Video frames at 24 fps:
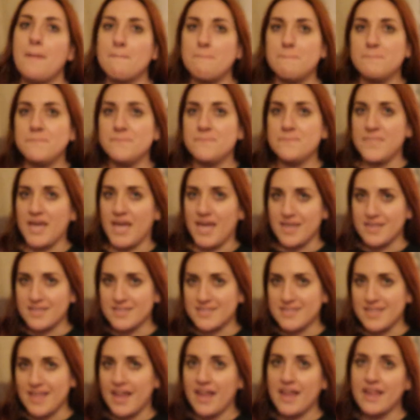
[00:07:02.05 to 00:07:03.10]

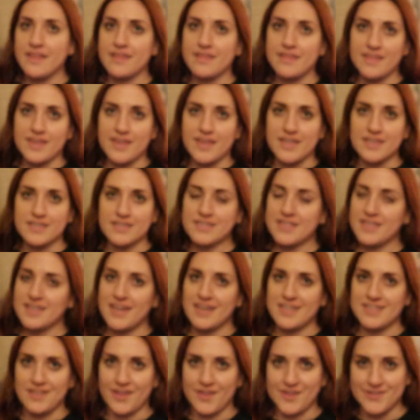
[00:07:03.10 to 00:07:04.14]
makes these. He
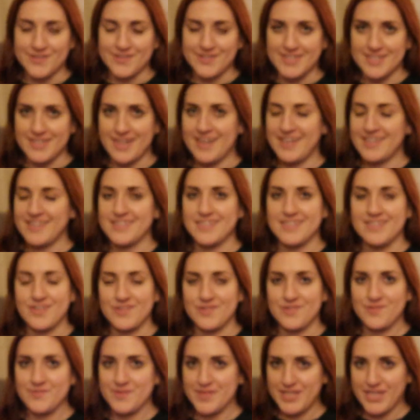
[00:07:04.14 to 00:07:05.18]
has other designs and
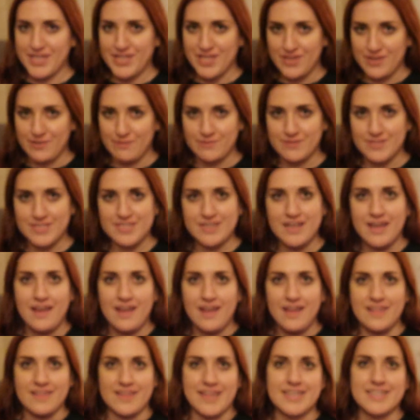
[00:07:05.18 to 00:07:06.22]
other really cute
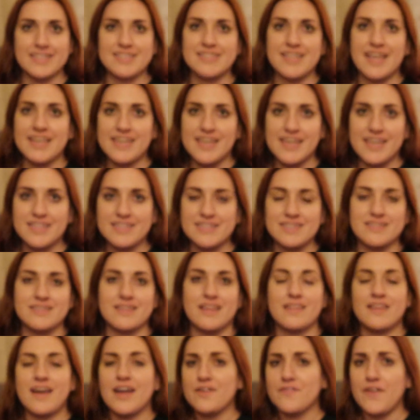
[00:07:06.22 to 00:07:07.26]
like sayings and
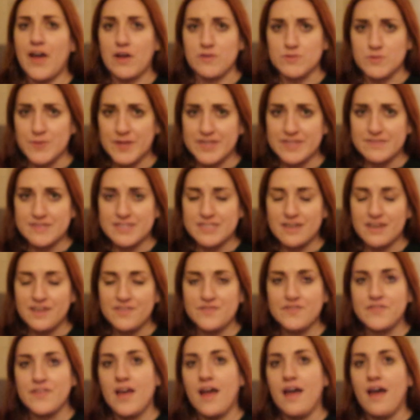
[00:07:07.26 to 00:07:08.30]
a lot of housewife
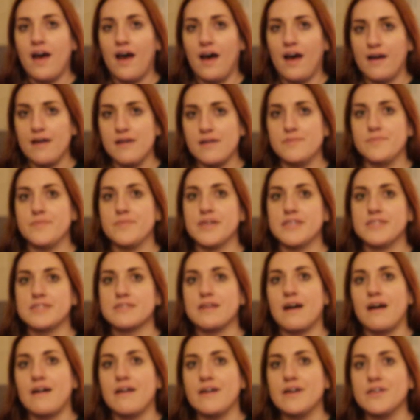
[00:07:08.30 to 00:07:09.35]
stuff.
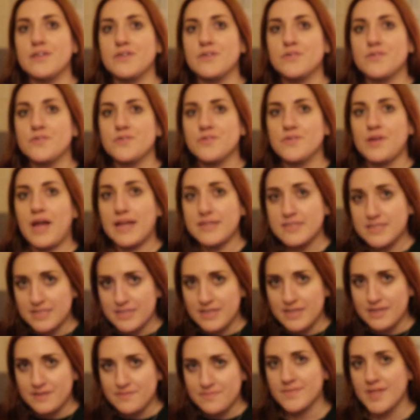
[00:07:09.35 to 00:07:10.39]
It's on
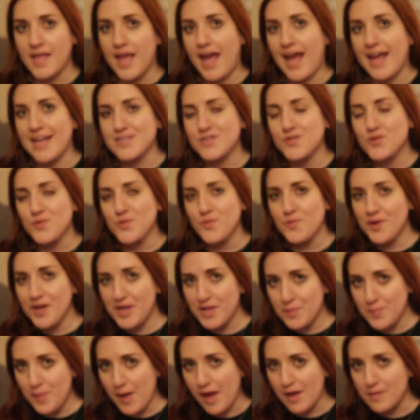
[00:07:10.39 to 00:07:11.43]
Etsy at
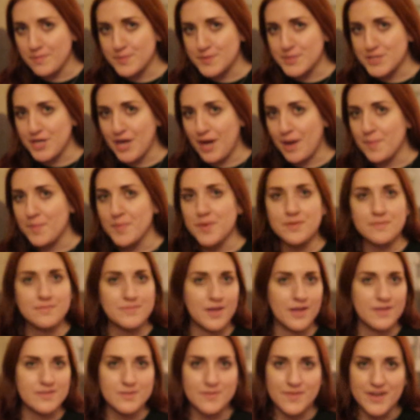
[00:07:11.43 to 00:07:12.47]
Real Pop Shop,
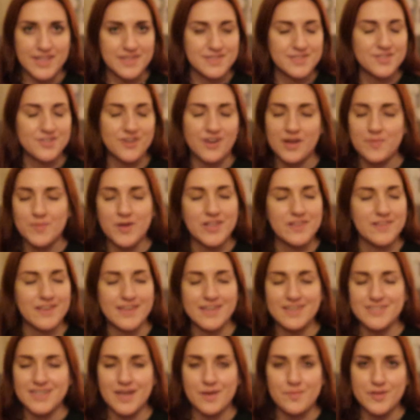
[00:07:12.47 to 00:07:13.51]
also on Instagram. I'll
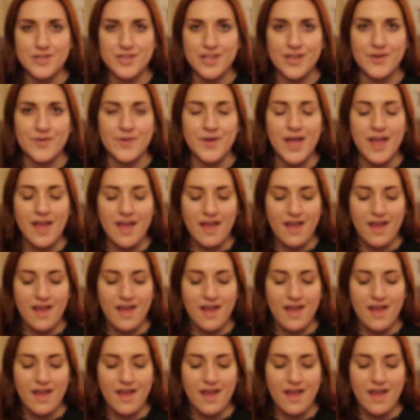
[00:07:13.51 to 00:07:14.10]
link it down below.